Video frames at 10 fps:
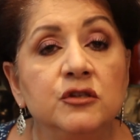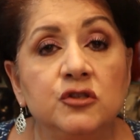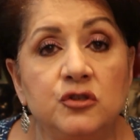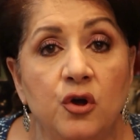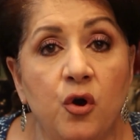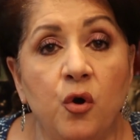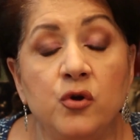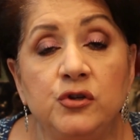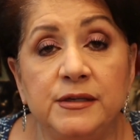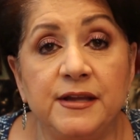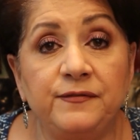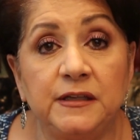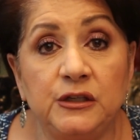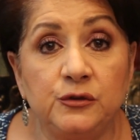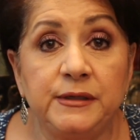So you
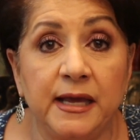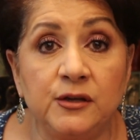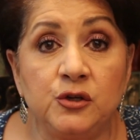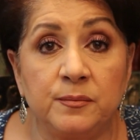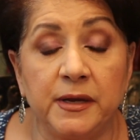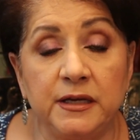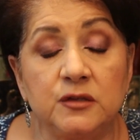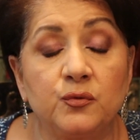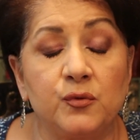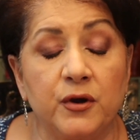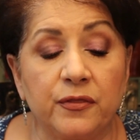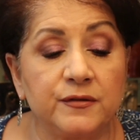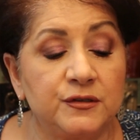definitely do get your money's worth.